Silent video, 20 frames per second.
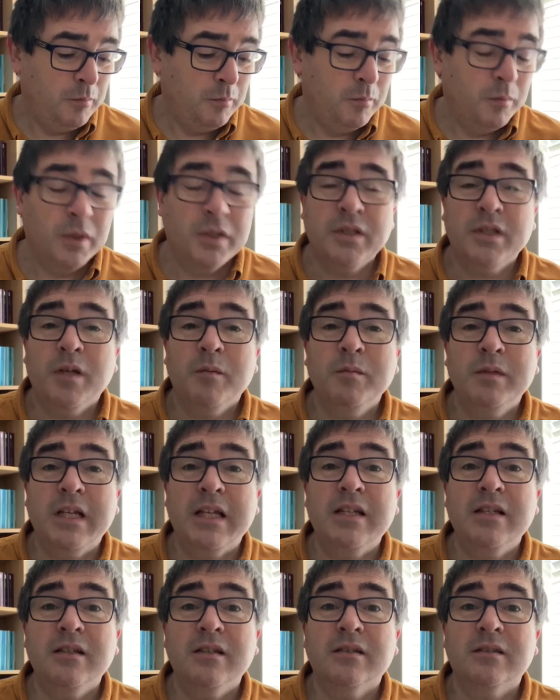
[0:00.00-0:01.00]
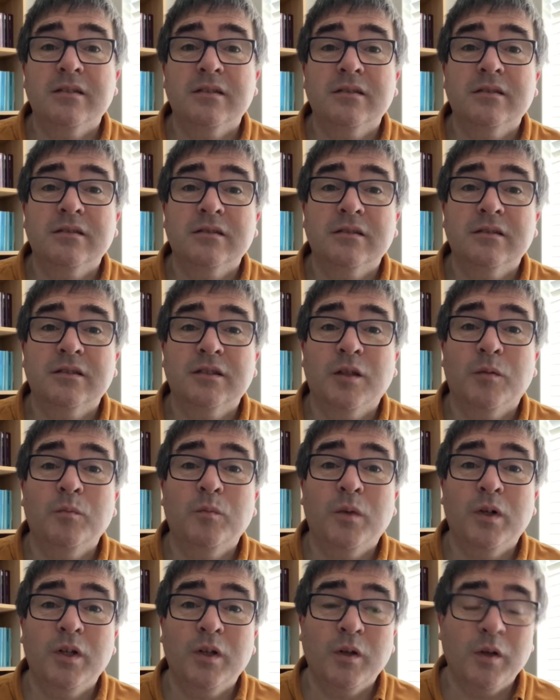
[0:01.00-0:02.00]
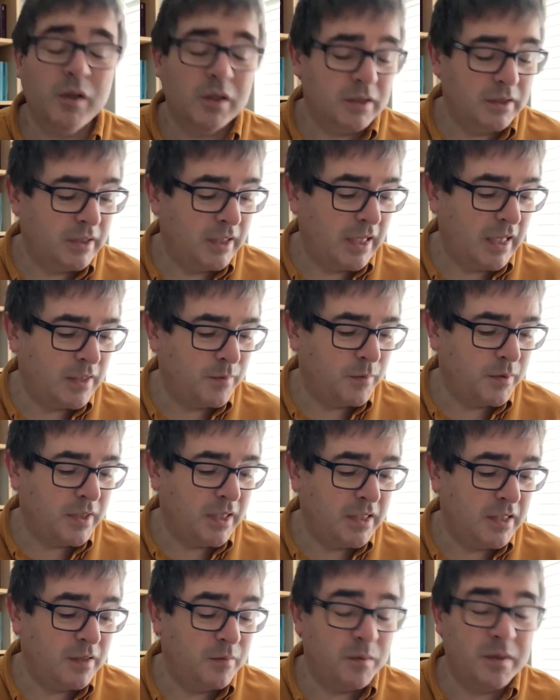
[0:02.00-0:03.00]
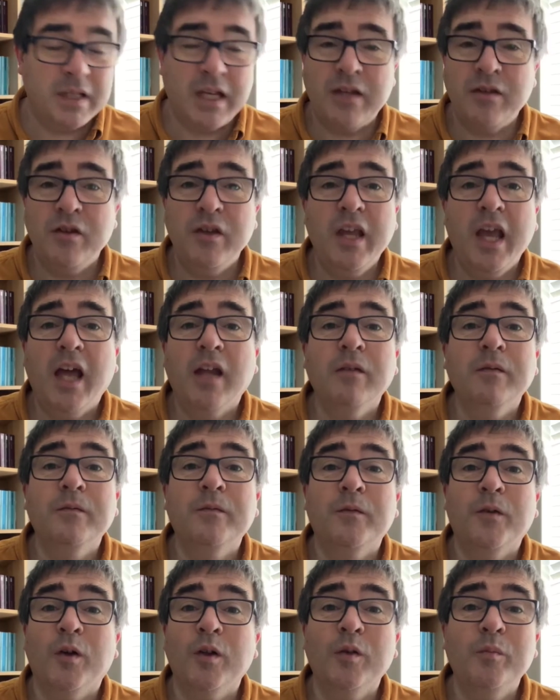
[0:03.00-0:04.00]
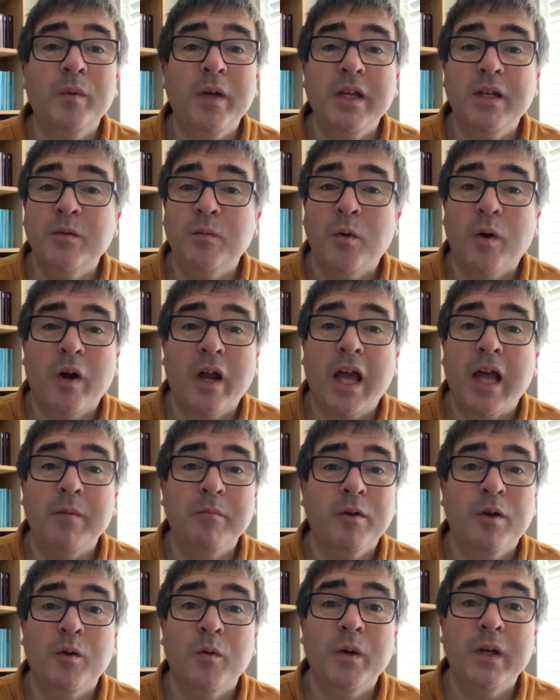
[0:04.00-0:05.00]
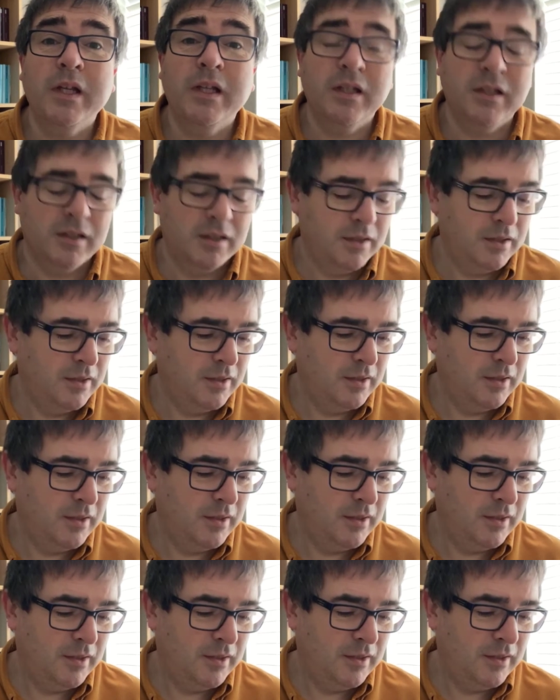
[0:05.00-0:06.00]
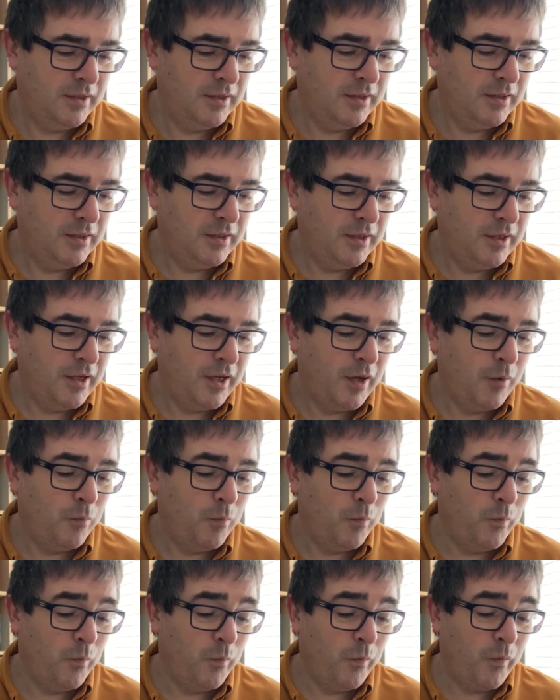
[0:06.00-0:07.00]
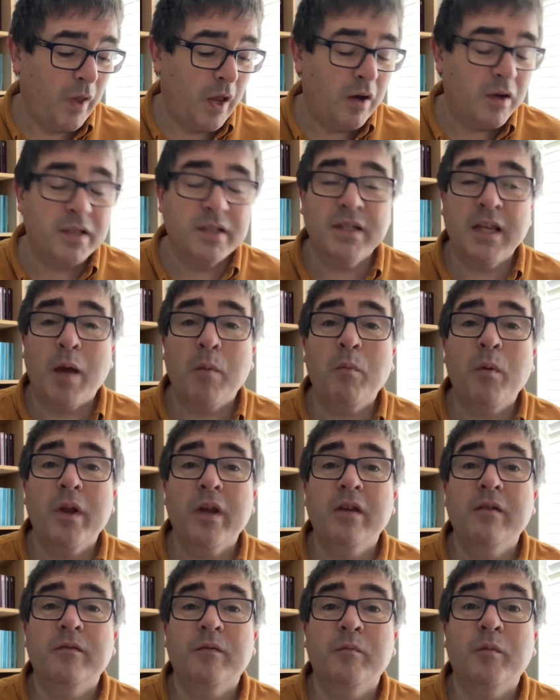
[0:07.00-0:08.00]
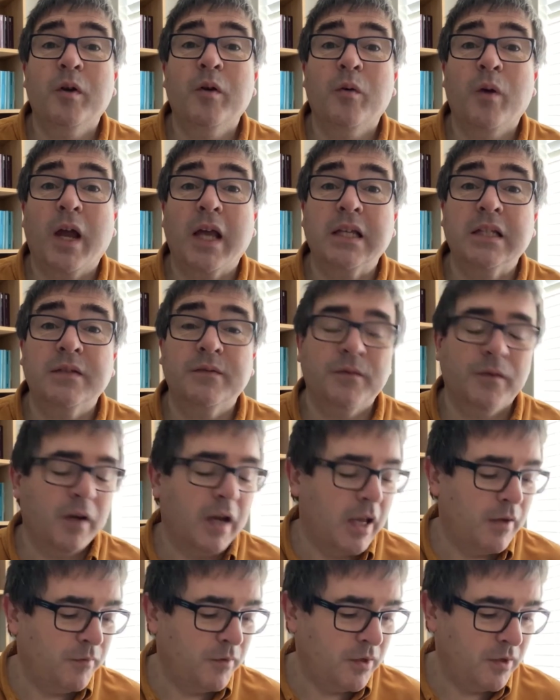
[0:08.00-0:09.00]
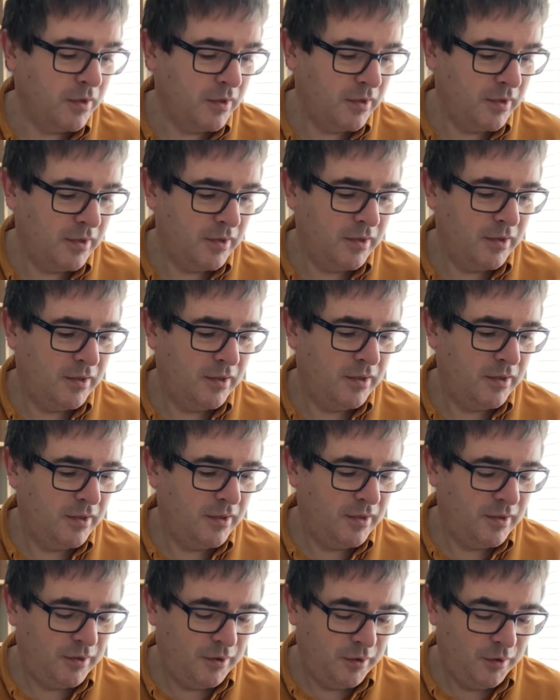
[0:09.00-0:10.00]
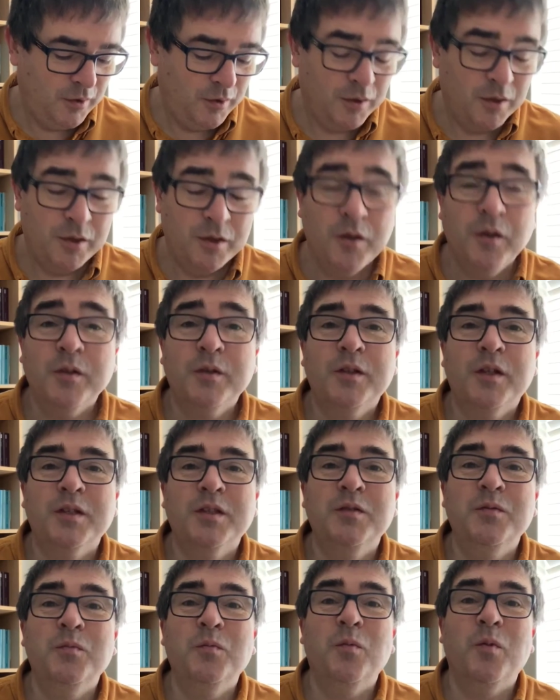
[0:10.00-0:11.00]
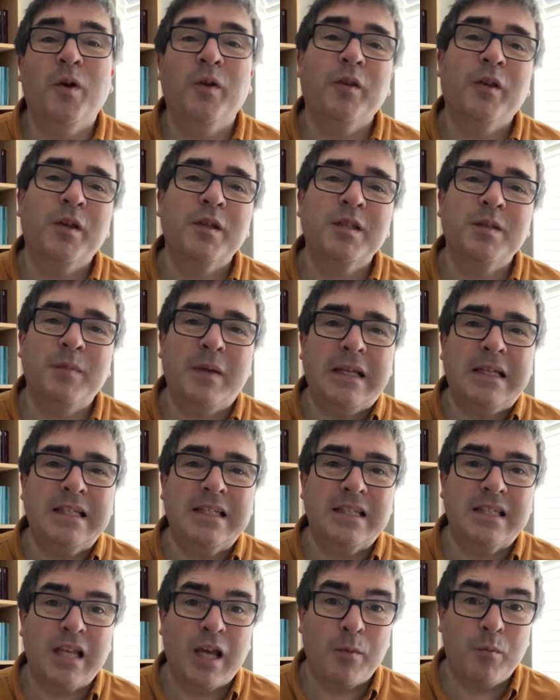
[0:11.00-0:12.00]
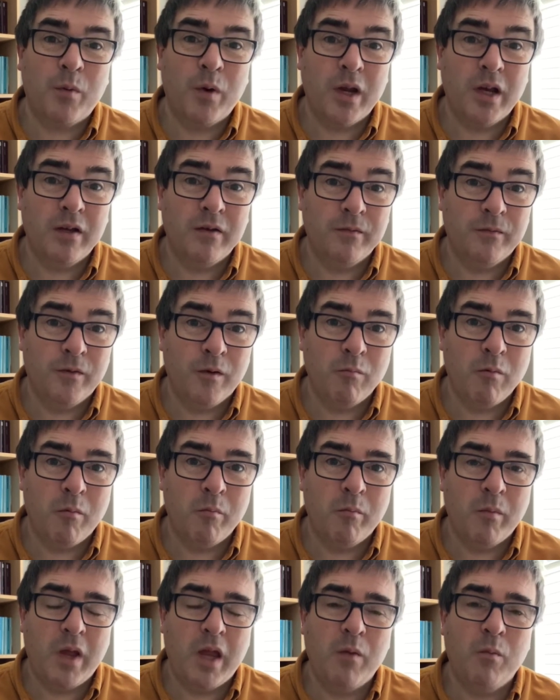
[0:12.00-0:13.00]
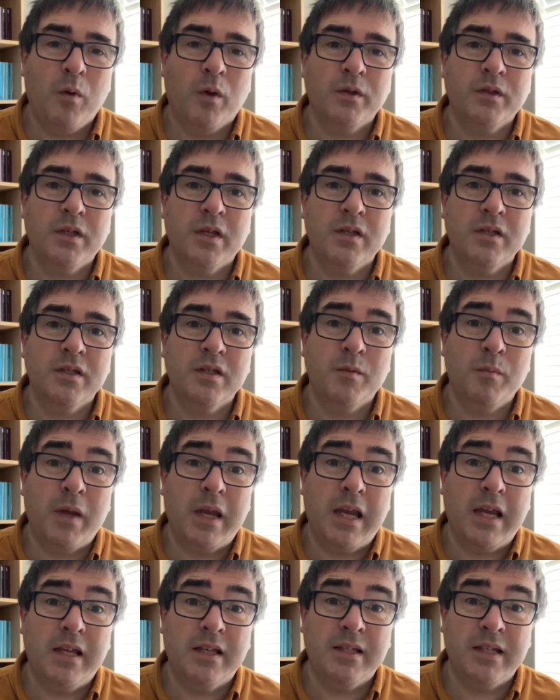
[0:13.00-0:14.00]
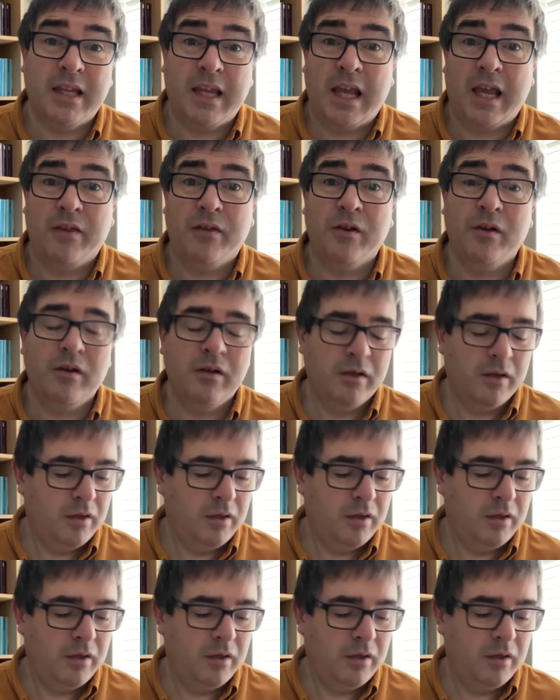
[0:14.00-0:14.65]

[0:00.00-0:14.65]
But some didn't. Some were lost. And that's what Jesus was saying. You can't follow me to where I am going. And they are separated from Christ forever. God doesn't want us to be separated from him. He wants us to be together.